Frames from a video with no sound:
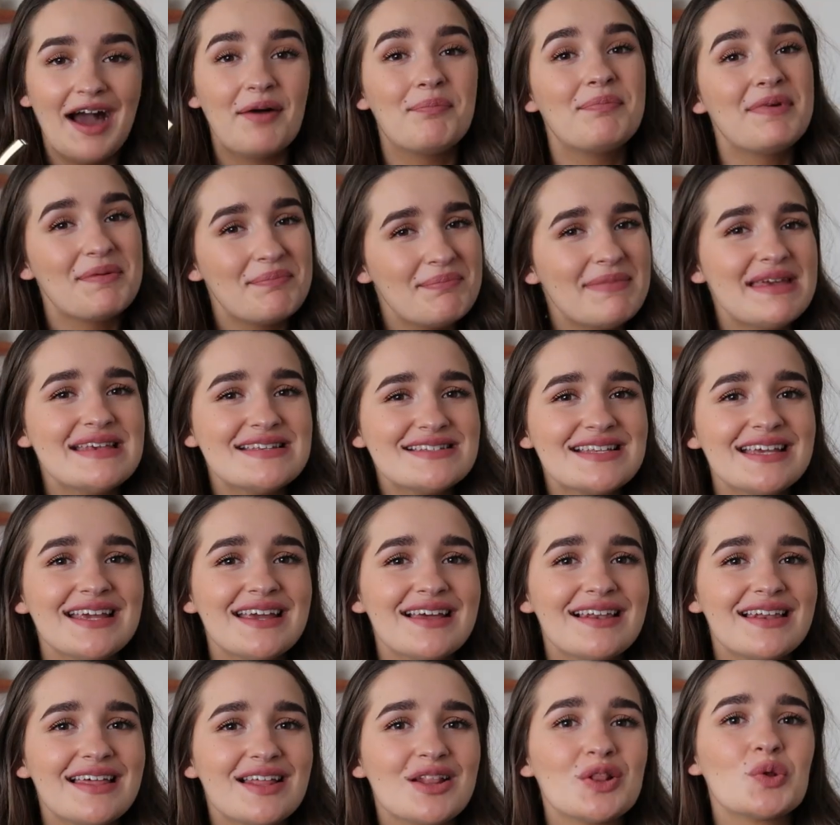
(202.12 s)
I've been
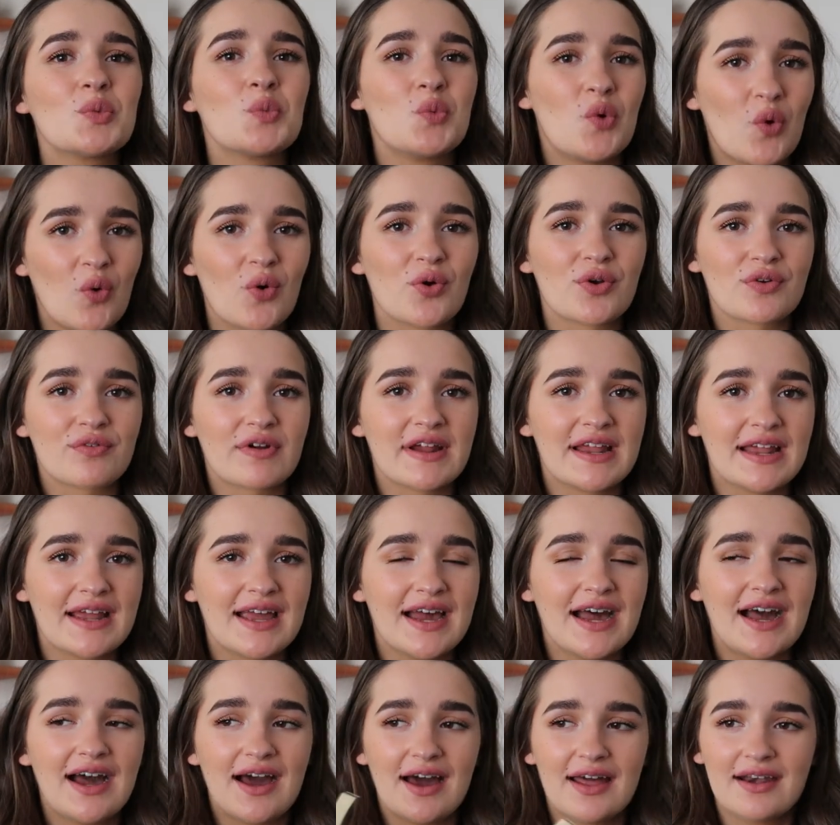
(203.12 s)
missing a little watering
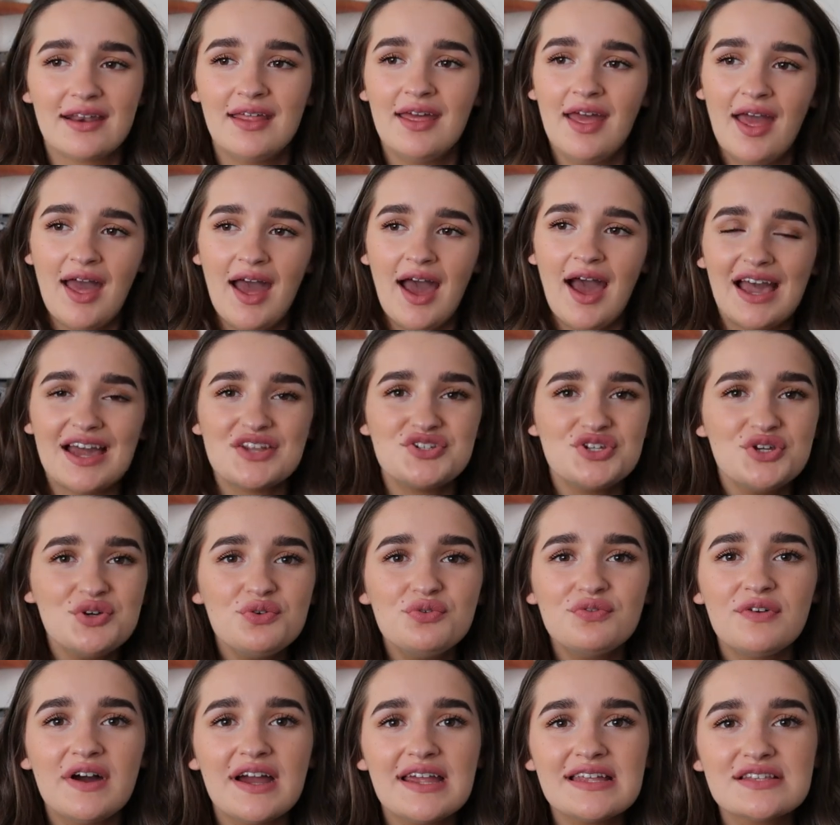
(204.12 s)
can. I
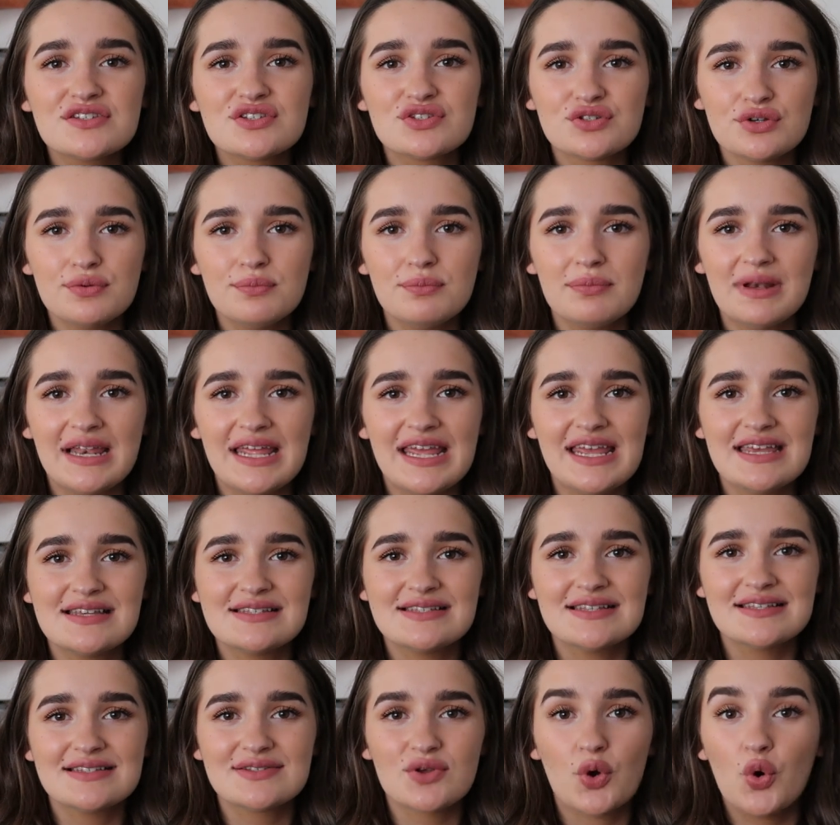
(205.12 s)
do find some
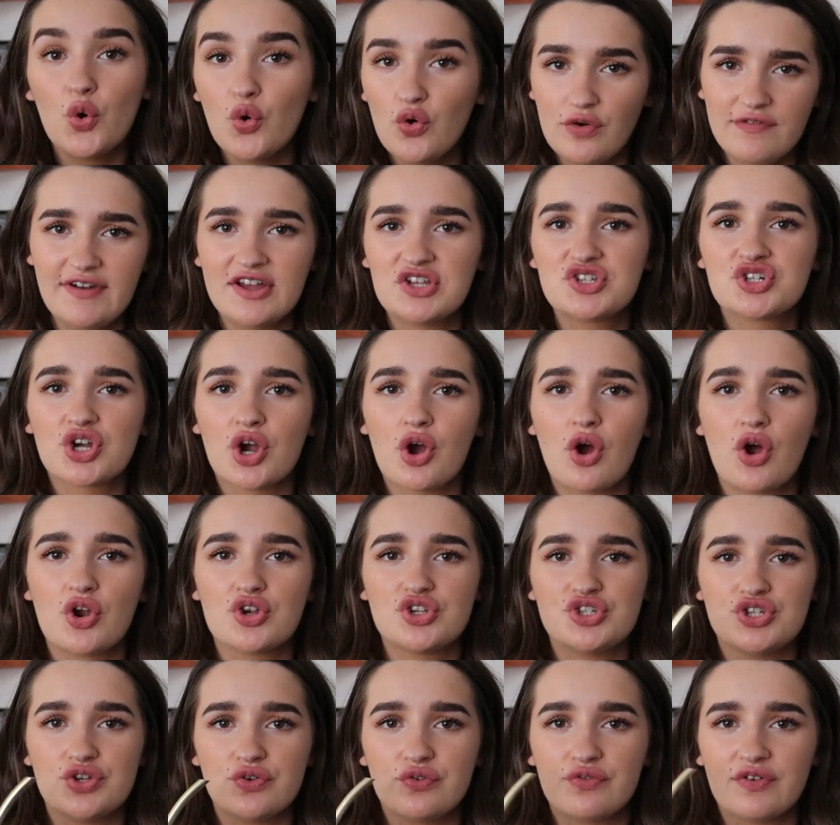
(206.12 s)
places
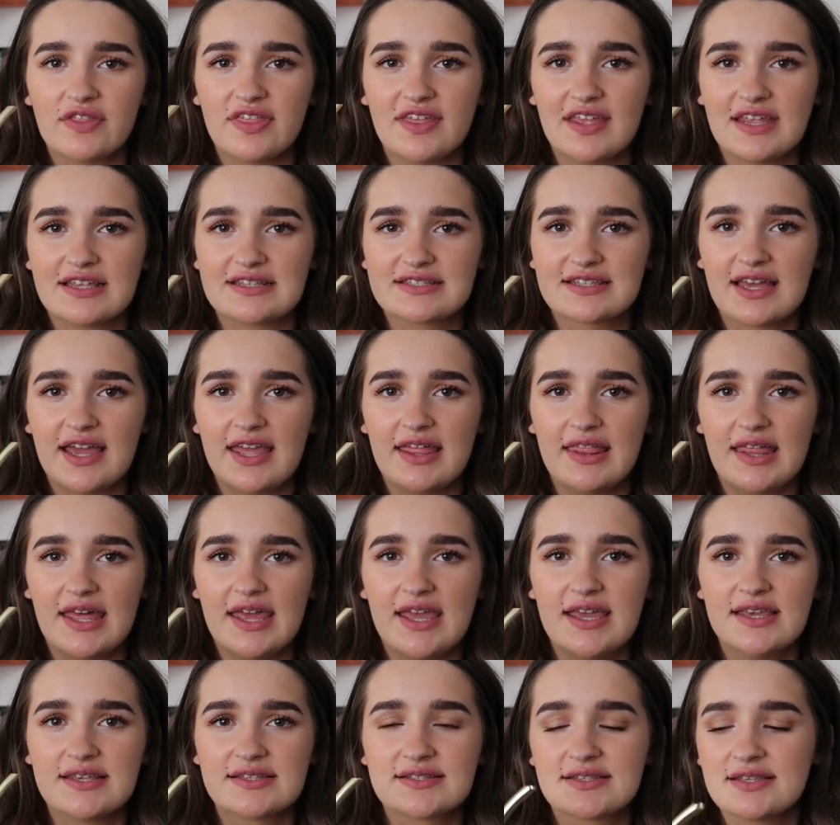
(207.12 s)
overcharge you for things like
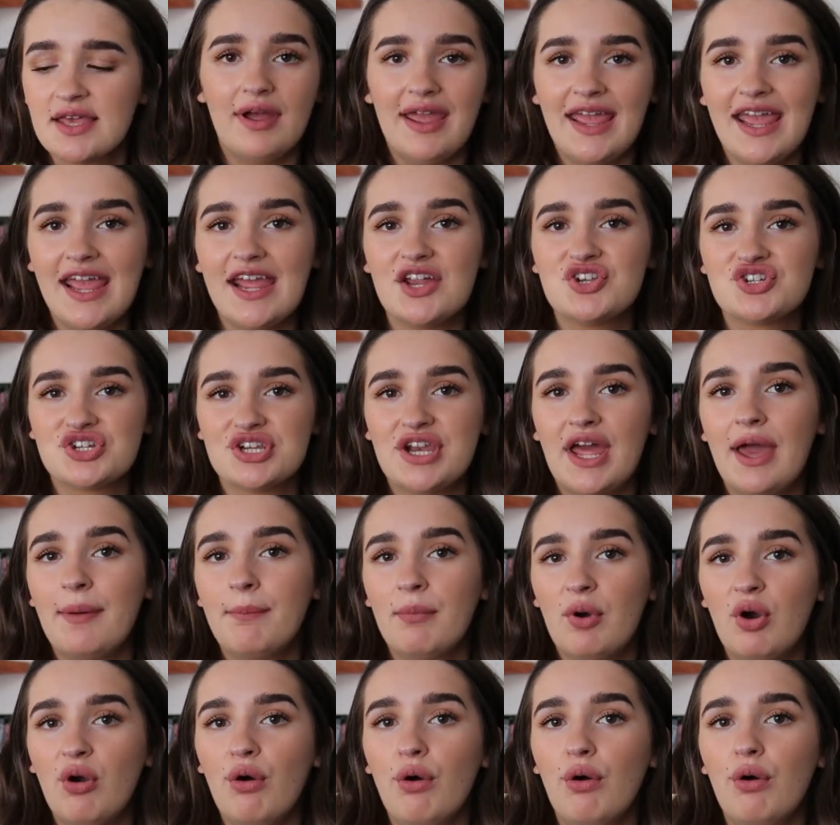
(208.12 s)
this.
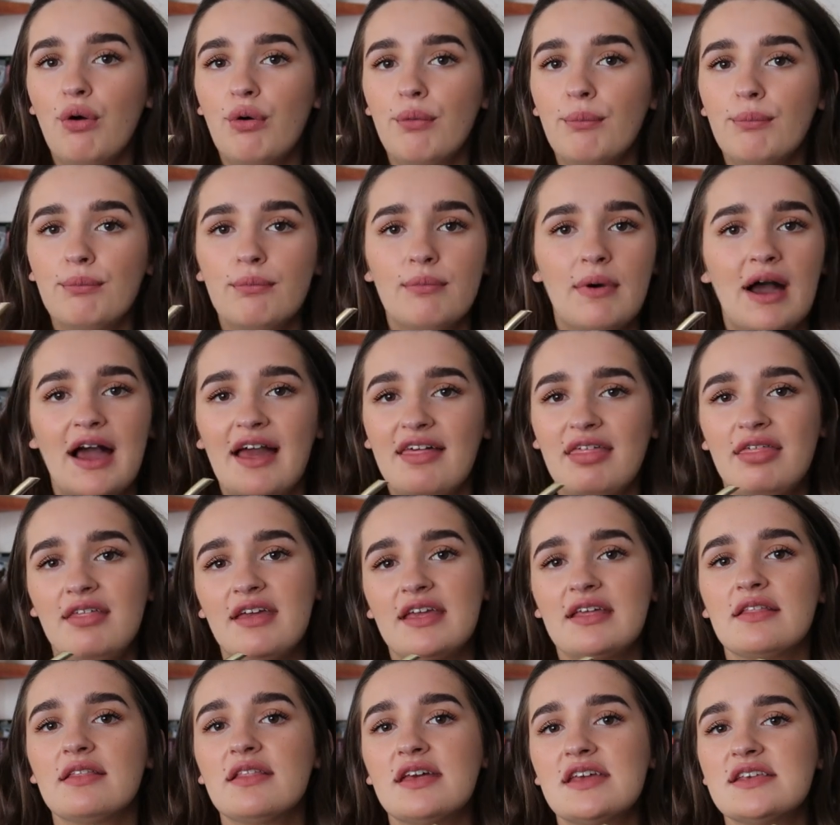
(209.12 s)
H&M Home, I
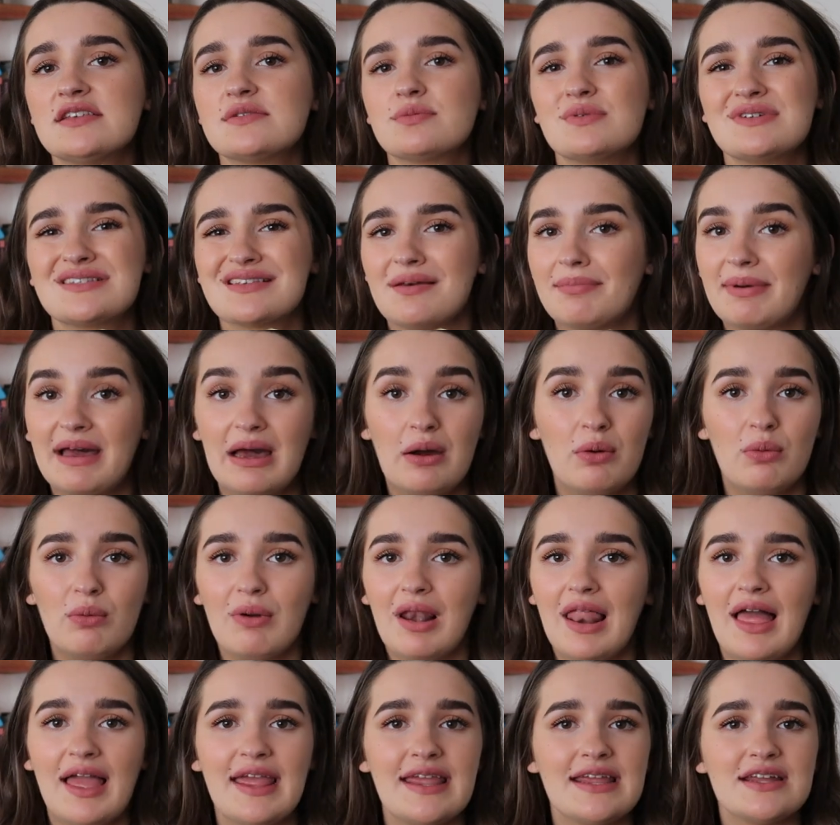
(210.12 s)
think this was about
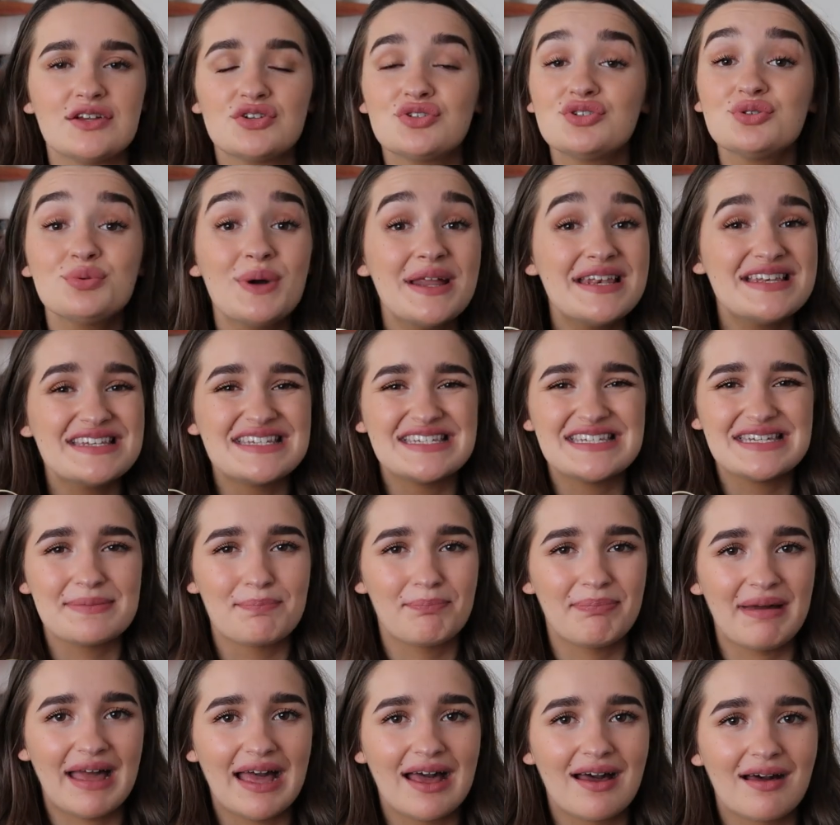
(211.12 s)
like
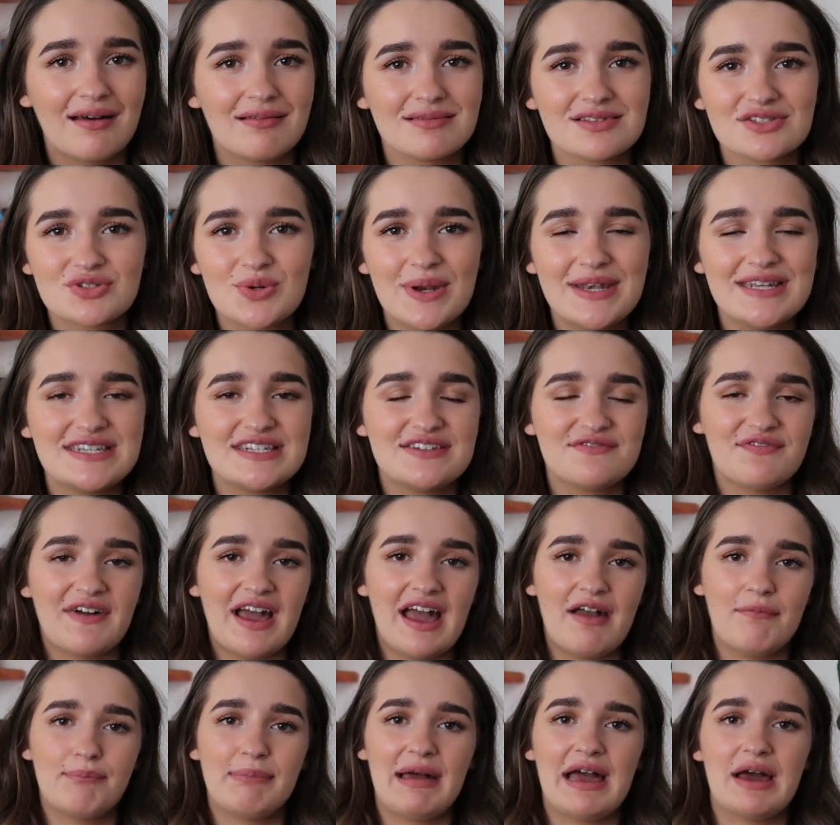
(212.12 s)
£20,
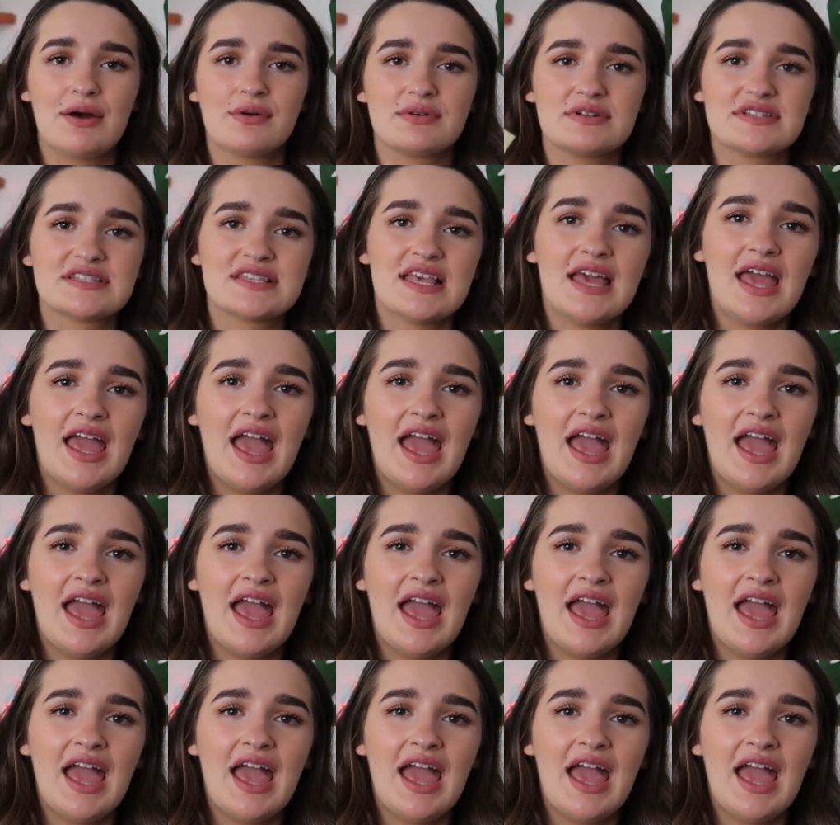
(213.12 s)
£25.